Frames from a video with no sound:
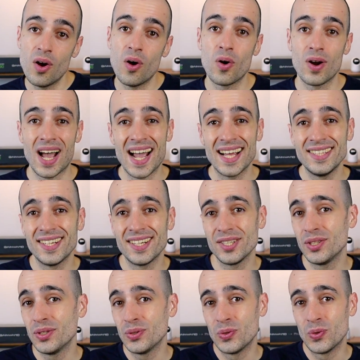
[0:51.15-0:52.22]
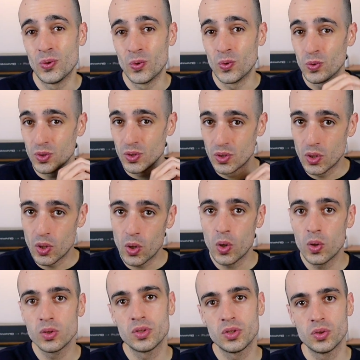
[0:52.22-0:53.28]
or either you
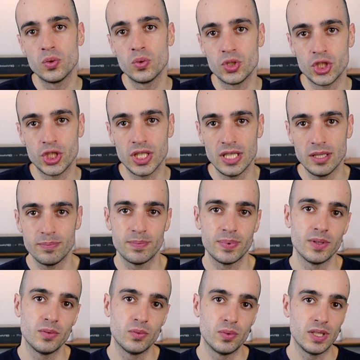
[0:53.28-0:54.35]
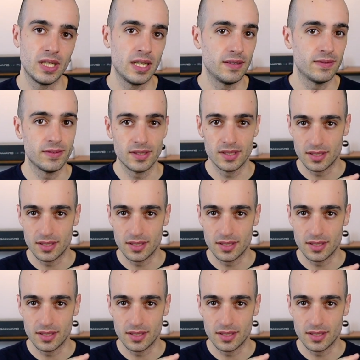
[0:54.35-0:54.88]
go too cheap with